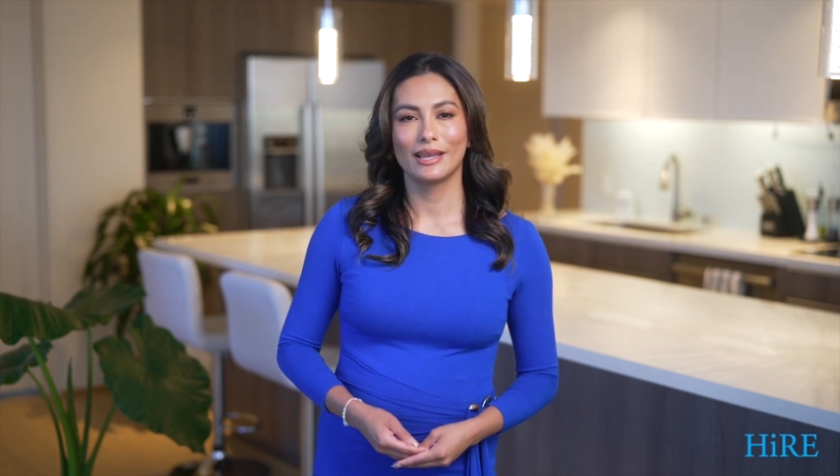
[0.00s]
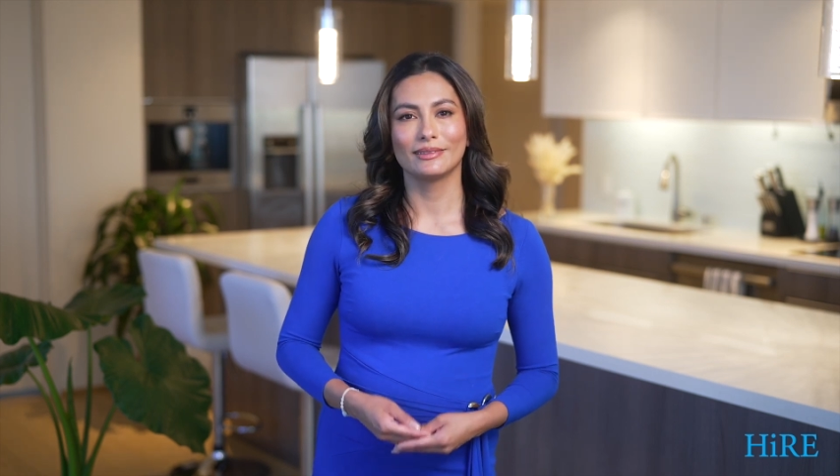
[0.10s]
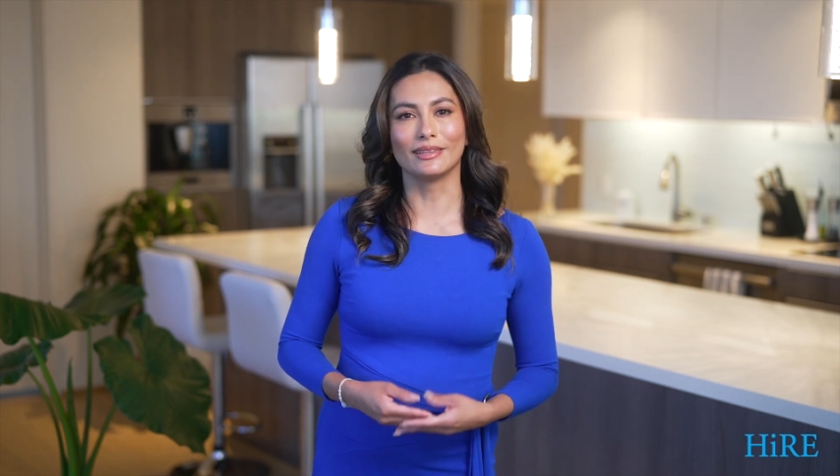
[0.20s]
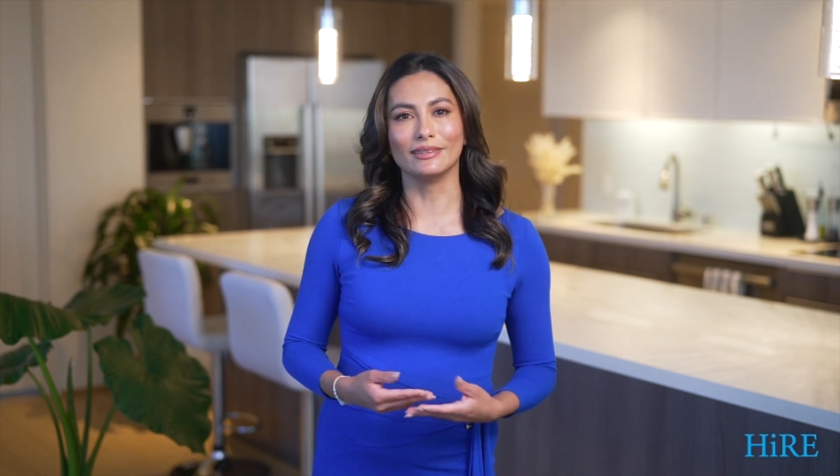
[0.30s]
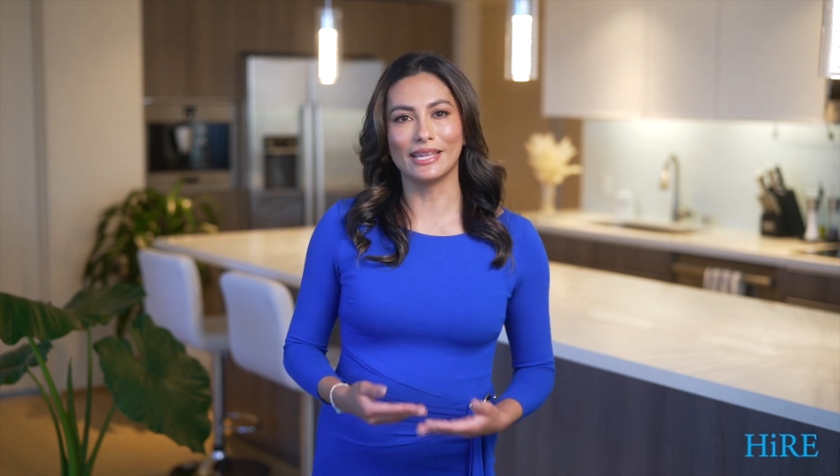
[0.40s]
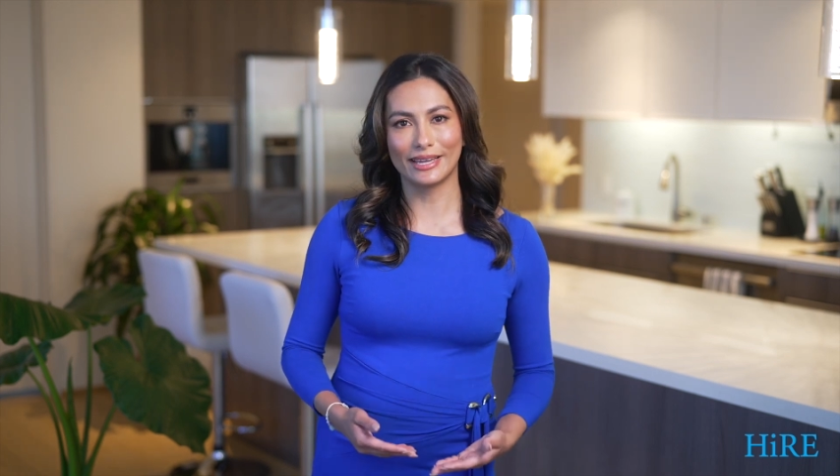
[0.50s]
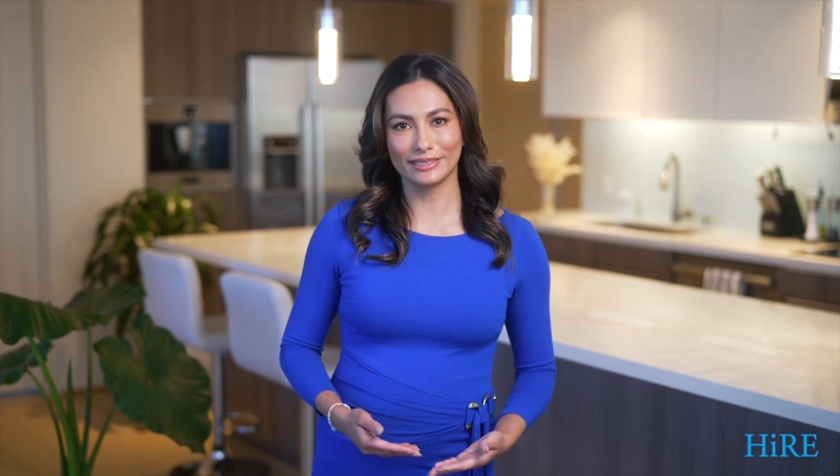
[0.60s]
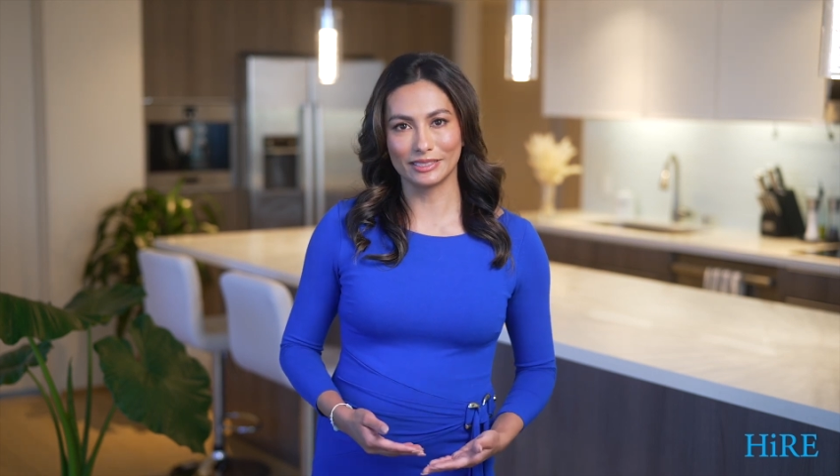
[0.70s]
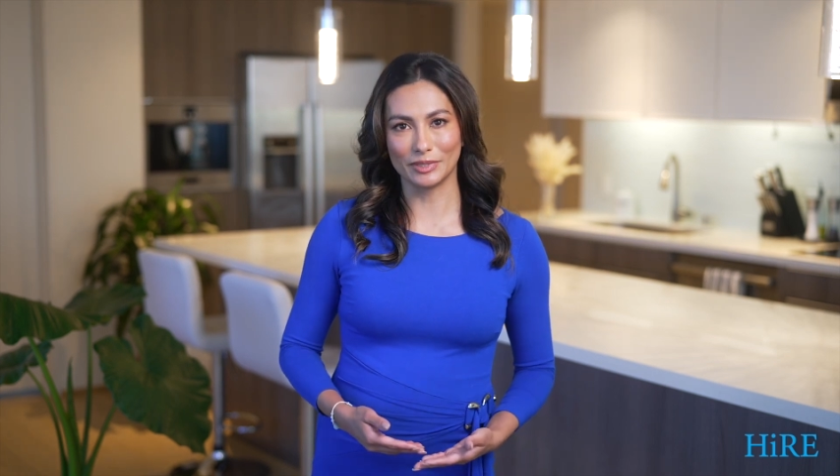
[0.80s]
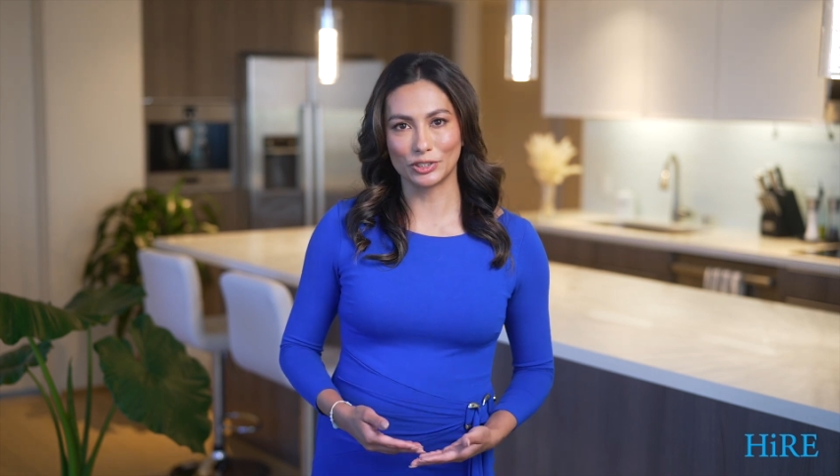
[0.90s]
The Land
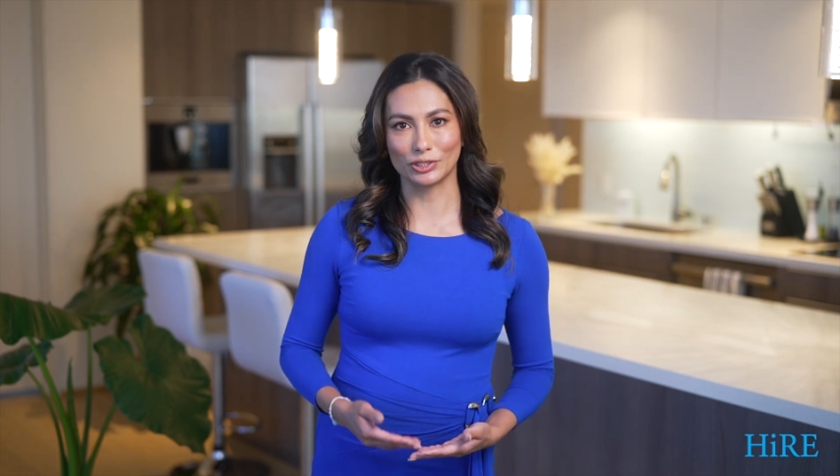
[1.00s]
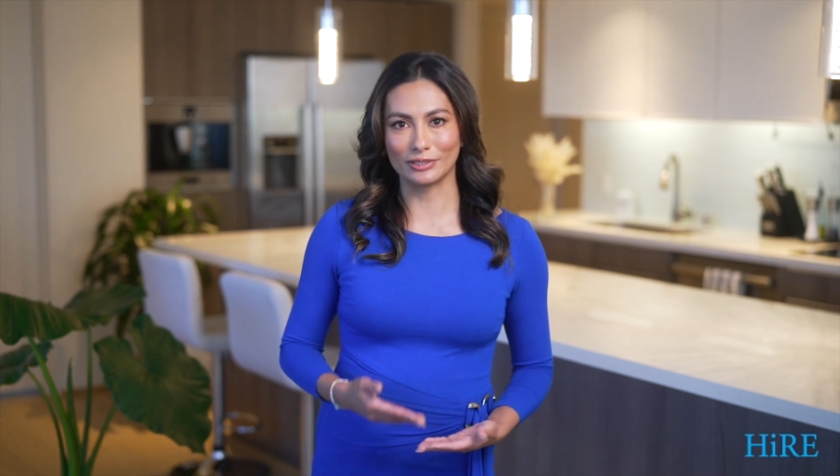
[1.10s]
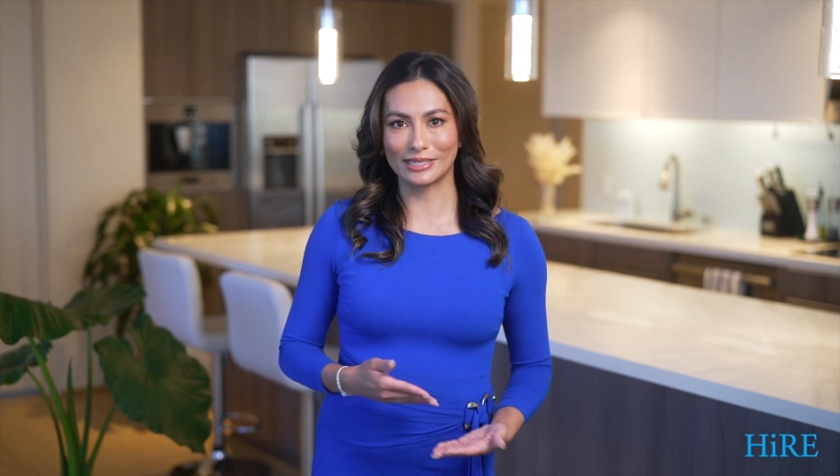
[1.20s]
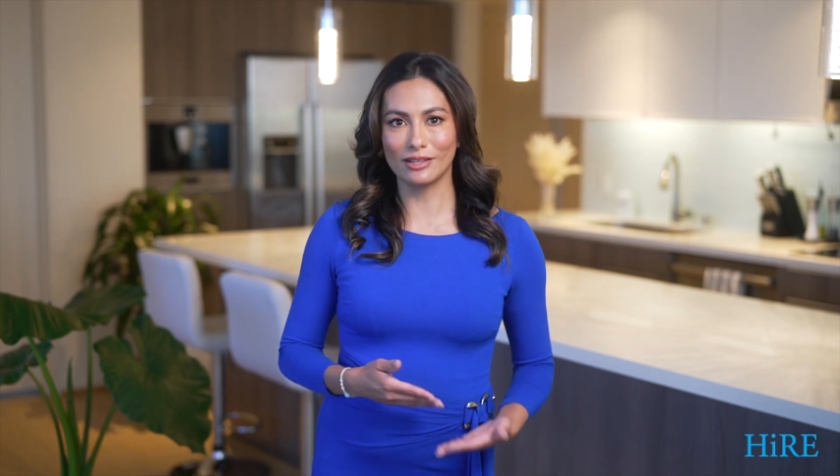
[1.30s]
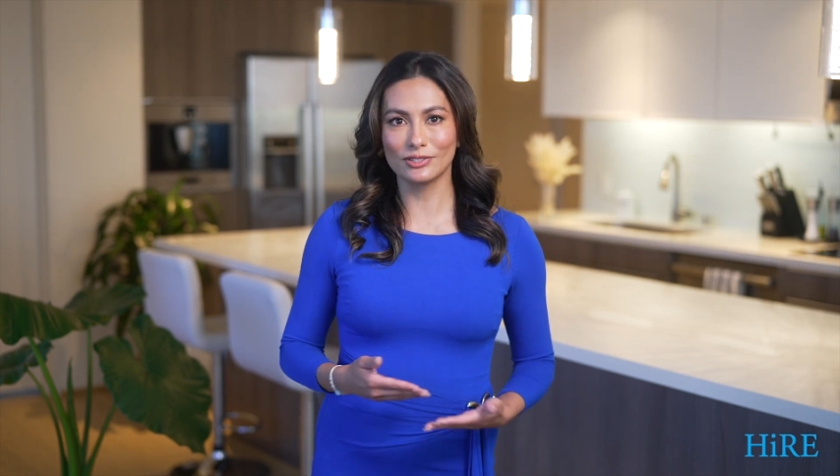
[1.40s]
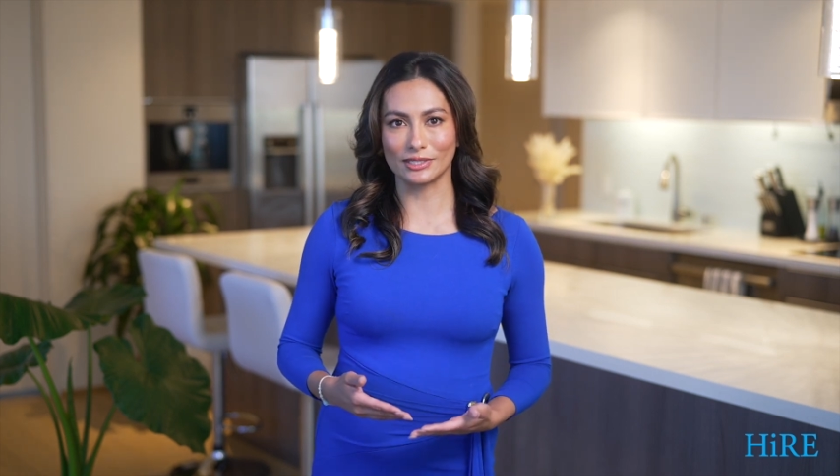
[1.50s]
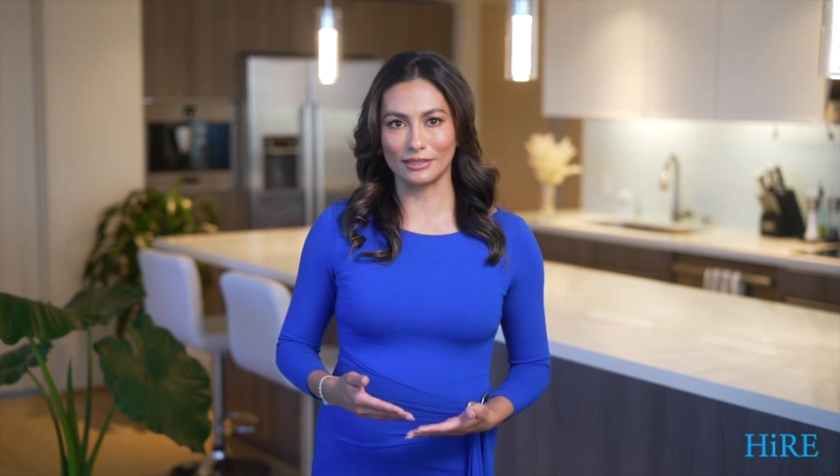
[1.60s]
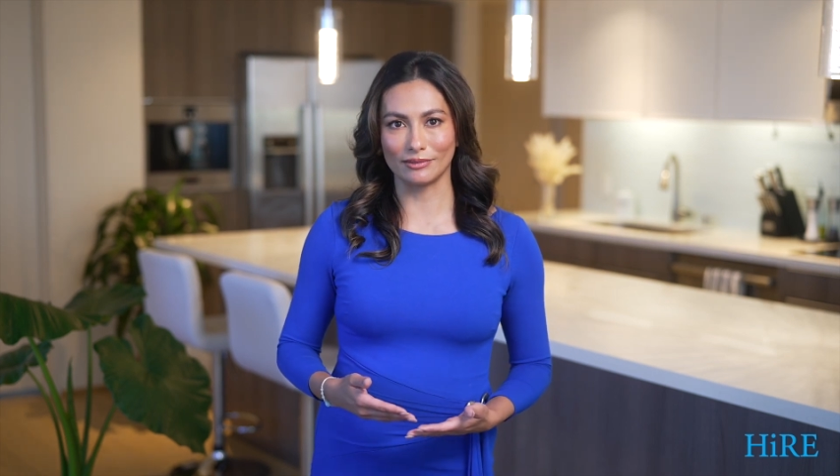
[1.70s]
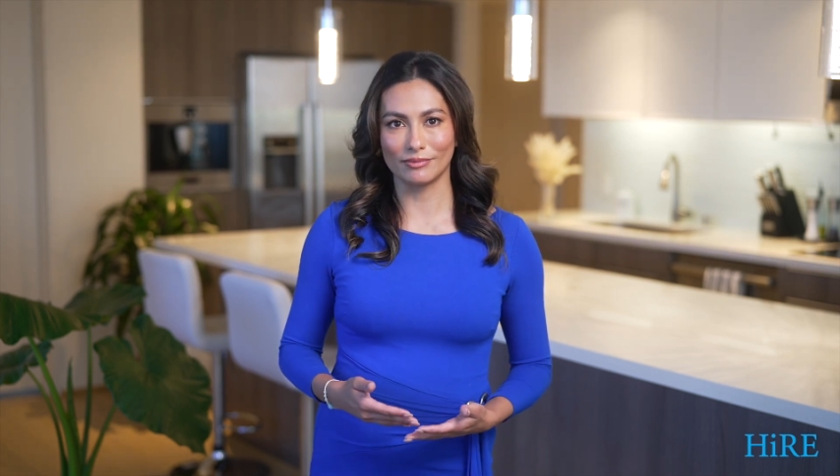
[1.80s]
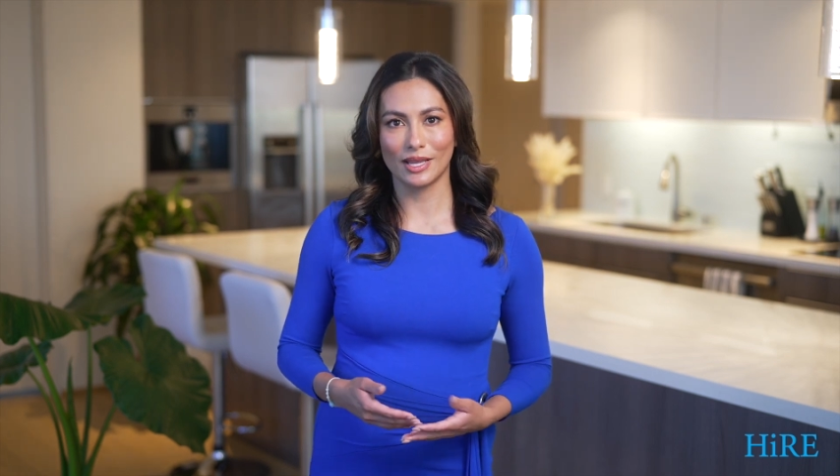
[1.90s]
Commission, LC,